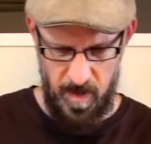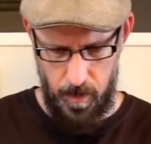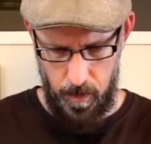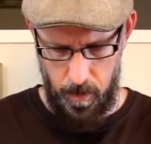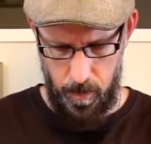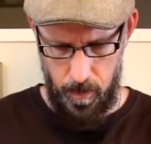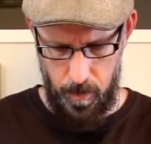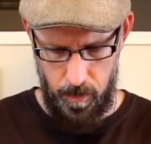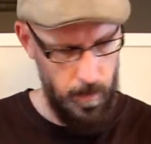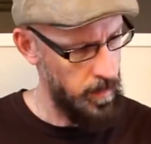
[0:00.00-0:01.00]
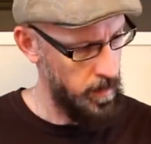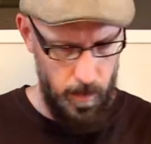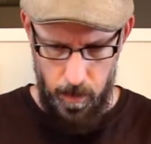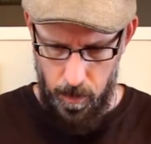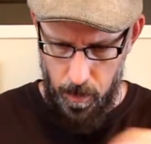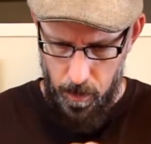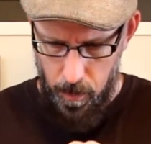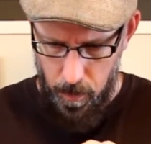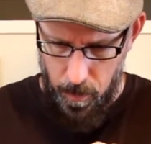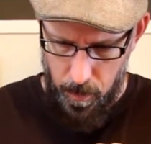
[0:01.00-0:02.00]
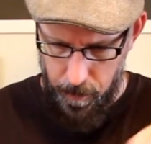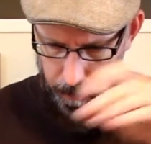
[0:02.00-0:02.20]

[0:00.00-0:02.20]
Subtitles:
Now it starts to look quite nice, doesn't it?